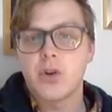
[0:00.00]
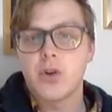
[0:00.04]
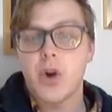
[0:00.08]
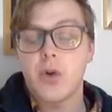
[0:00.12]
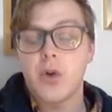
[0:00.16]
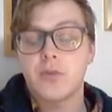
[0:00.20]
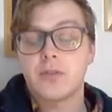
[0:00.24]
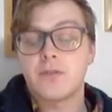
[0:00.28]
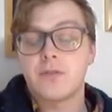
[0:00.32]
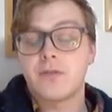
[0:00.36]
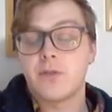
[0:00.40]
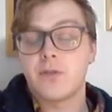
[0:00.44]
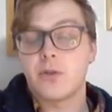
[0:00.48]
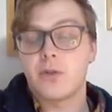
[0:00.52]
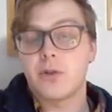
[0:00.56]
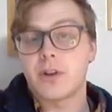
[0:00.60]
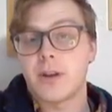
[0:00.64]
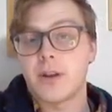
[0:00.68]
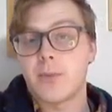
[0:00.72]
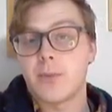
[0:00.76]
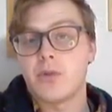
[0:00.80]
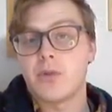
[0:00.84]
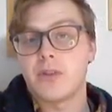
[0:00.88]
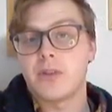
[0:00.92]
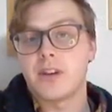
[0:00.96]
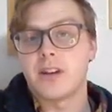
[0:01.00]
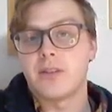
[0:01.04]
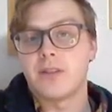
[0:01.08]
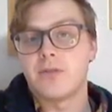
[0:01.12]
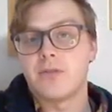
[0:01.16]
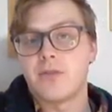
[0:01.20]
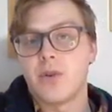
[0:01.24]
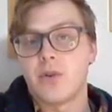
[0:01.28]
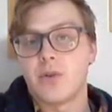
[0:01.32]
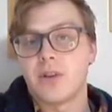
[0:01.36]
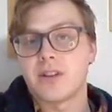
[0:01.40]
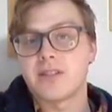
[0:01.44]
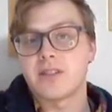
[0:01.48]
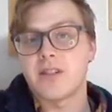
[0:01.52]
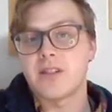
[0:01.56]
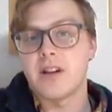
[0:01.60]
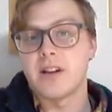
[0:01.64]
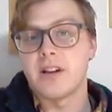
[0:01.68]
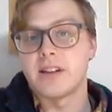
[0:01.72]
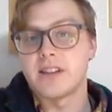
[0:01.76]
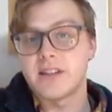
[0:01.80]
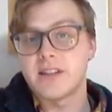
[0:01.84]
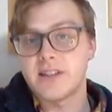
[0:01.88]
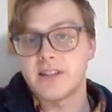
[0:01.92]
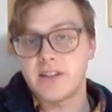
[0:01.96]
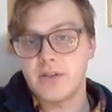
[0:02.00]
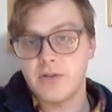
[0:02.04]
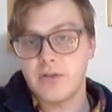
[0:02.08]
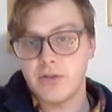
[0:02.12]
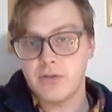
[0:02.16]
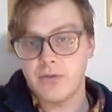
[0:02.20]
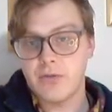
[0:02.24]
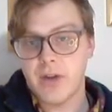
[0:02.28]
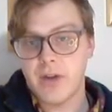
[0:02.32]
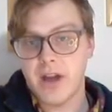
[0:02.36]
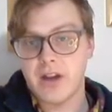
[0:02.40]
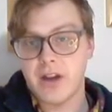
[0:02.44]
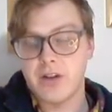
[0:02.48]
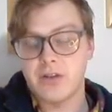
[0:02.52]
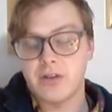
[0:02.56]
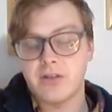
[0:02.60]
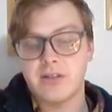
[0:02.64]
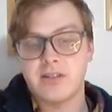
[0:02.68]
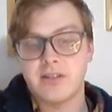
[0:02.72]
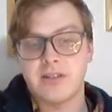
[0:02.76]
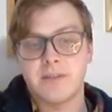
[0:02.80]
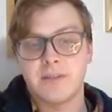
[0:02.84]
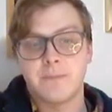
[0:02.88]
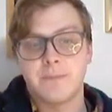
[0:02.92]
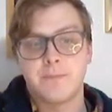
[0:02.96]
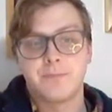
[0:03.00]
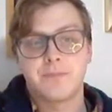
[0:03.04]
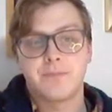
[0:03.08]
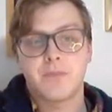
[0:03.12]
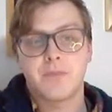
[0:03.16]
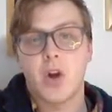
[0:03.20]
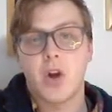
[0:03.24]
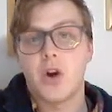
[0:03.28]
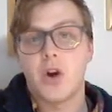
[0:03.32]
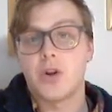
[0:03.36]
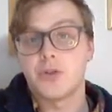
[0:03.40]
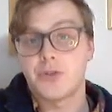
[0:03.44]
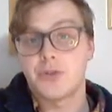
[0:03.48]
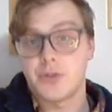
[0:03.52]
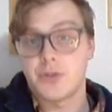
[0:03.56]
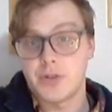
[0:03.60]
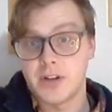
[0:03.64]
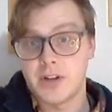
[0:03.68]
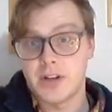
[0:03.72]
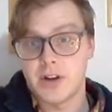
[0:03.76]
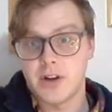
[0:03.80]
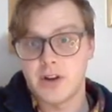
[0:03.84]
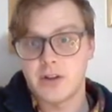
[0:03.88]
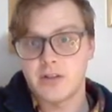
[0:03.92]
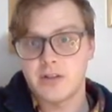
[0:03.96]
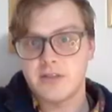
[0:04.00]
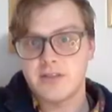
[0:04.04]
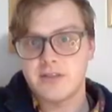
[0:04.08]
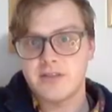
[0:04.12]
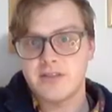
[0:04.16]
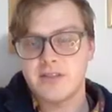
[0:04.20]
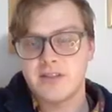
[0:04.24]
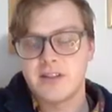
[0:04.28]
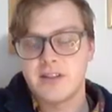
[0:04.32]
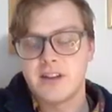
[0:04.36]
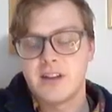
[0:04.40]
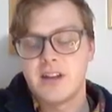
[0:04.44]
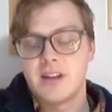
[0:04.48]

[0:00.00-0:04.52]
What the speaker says: going forward, I'm only going to focus on secret rares, alternate arts,